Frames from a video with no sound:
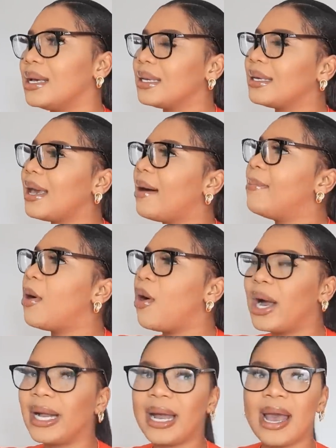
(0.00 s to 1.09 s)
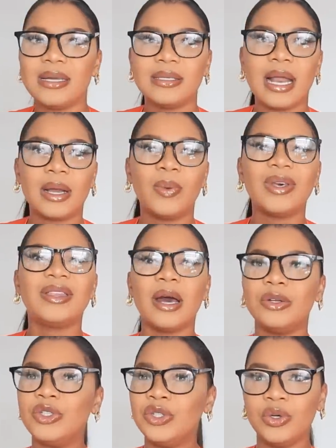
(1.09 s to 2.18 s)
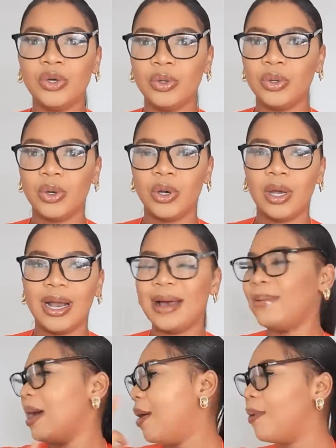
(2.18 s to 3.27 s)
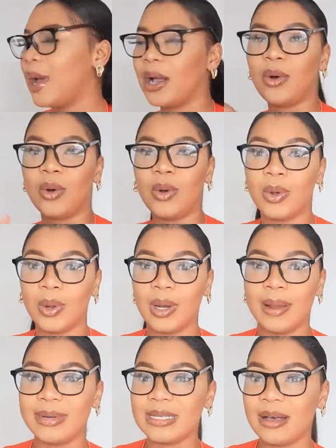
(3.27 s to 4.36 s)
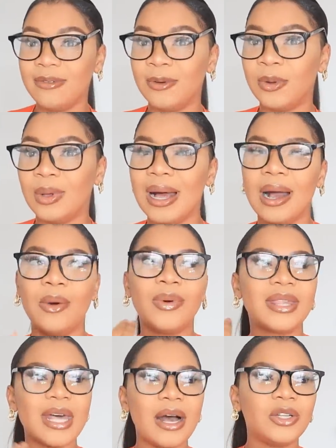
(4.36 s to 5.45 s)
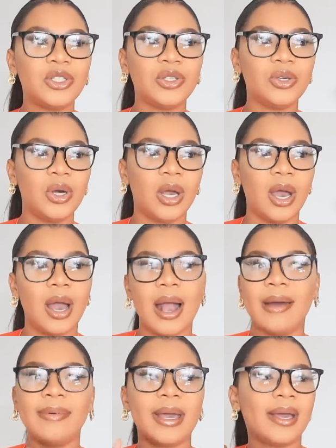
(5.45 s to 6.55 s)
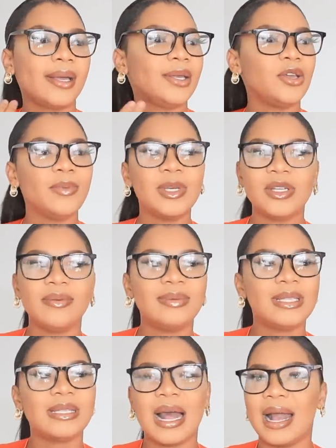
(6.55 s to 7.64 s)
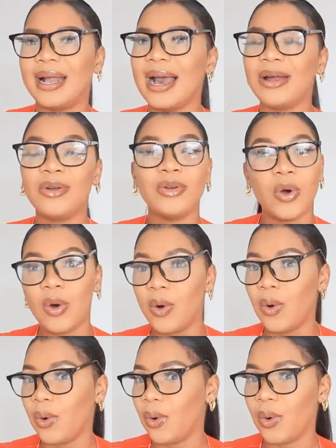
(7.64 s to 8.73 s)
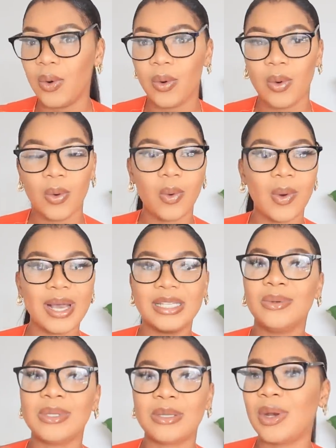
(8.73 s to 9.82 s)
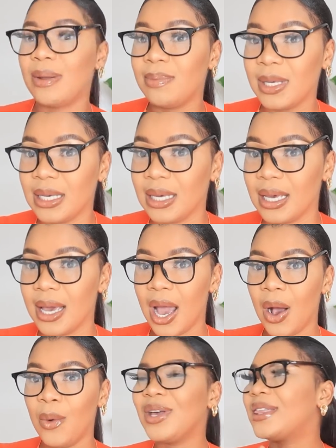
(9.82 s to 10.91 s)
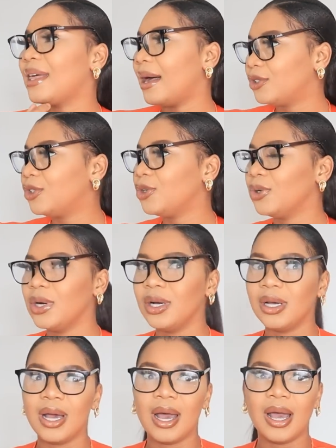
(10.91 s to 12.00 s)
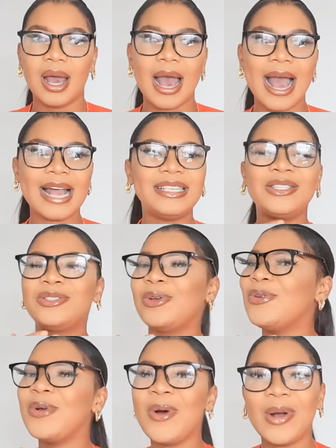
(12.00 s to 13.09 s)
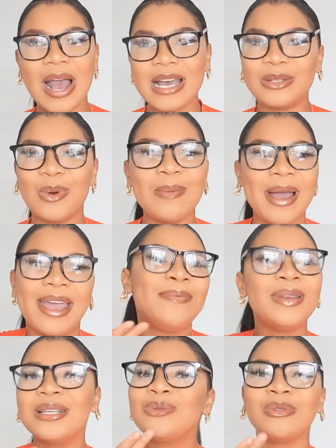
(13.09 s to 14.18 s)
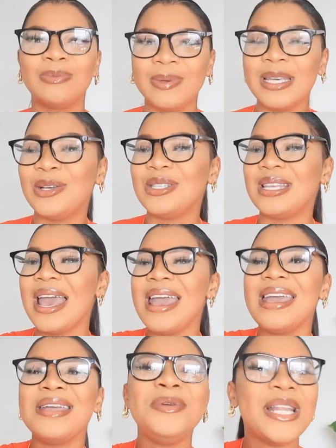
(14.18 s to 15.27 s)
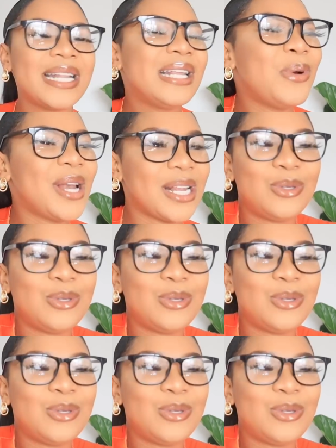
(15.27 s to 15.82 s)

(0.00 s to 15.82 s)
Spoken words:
Gabonga, guys. Like, without you, ngabe aweko la mazaful. Without you, ngabe Yumi Dreams is like, I don't know where she was gonna be. Without you, I just don't know, guys, where my happiness will be. Because immediately when I